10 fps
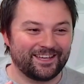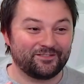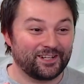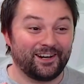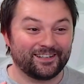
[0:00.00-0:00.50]

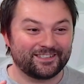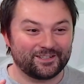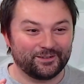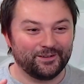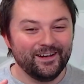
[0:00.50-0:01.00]
they've talked
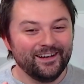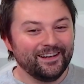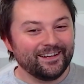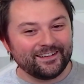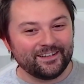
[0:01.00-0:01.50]
to,
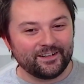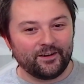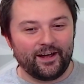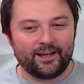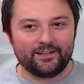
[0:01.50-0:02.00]

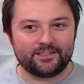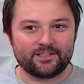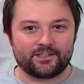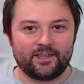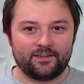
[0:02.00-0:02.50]
and
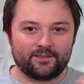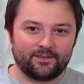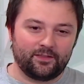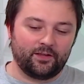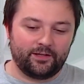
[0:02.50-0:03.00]

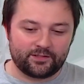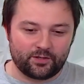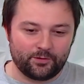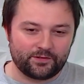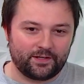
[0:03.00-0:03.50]
it's
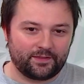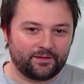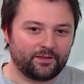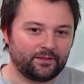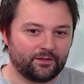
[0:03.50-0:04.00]
almost like they
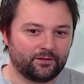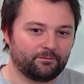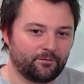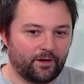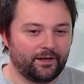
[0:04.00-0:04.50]
think they're
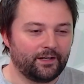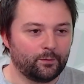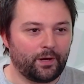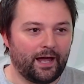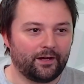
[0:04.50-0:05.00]
finding a
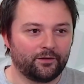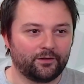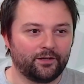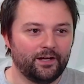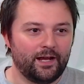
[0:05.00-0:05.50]

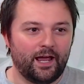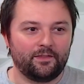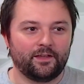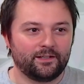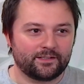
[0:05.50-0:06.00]
pattern, and
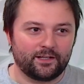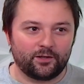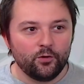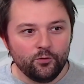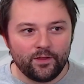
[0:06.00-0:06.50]
then it's like,
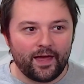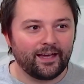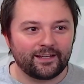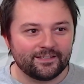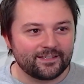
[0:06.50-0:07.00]
who the
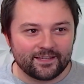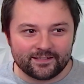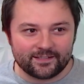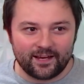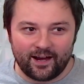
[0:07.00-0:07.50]
heck is
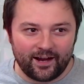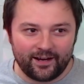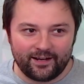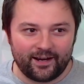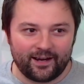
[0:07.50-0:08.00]
this guy?
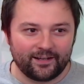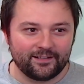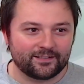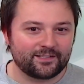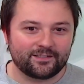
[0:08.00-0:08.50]
And
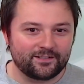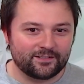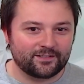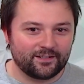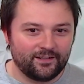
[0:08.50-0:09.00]
it's
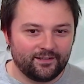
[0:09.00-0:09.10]
just